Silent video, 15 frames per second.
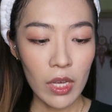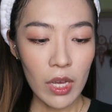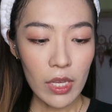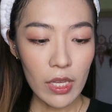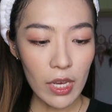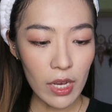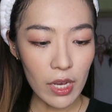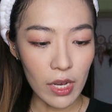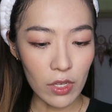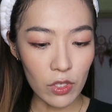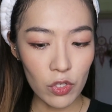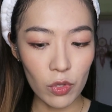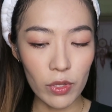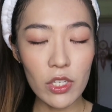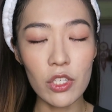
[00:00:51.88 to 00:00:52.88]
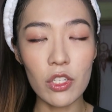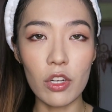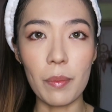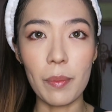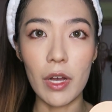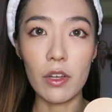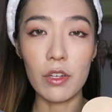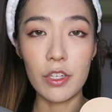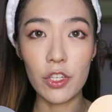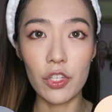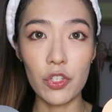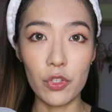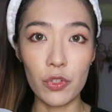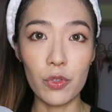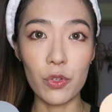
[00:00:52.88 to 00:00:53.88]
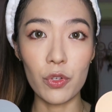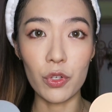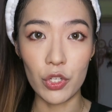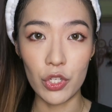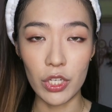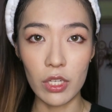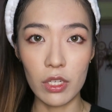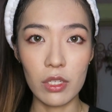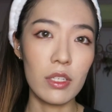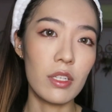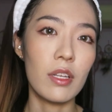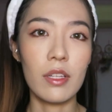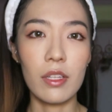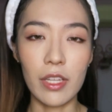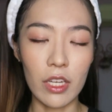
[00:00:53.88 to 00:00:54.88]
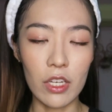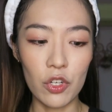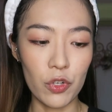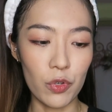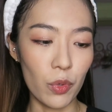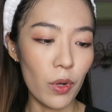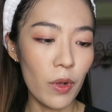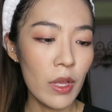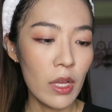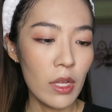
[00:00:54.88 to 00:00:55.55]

yeah, so let's just talk about these two cushions, like an intro.